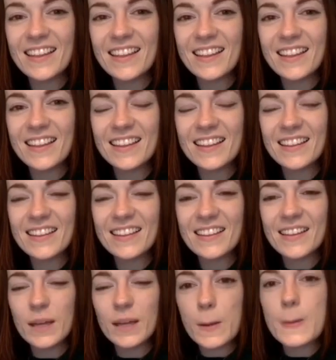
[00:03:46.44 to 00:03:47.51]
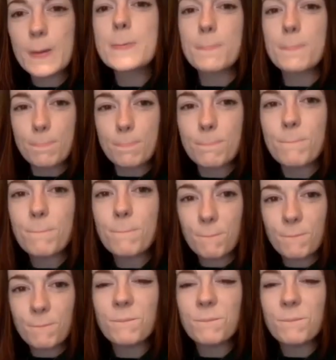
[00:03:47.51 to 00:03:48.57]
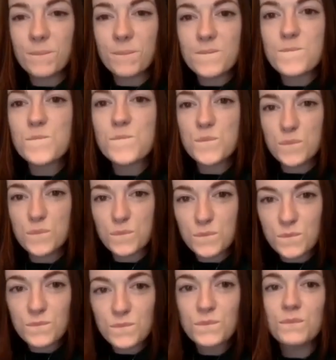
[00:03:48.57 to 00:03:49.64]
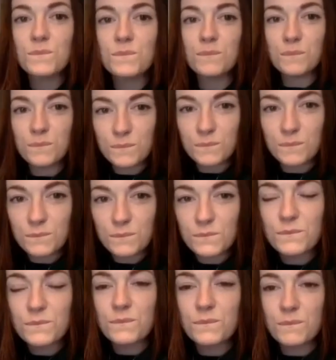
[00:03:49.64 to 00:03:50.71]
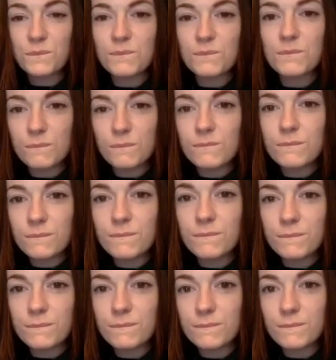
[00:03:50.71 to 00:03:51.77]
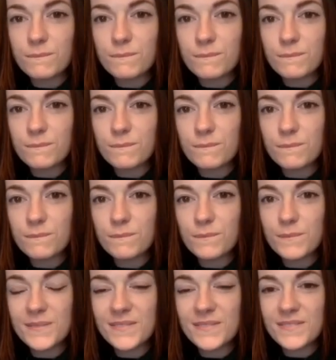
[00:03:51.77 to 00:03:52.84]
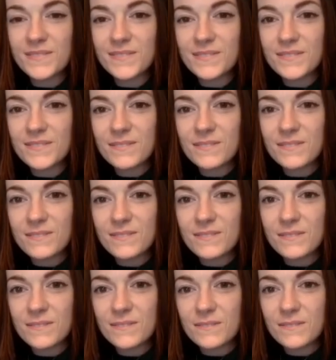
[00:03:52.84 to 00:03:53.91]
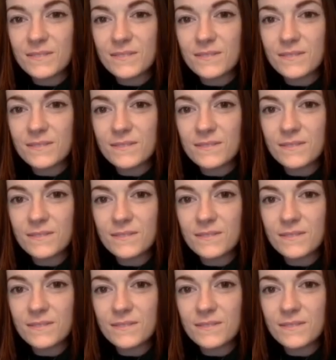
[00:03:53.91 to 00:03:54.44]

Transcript: This person isn't speaking.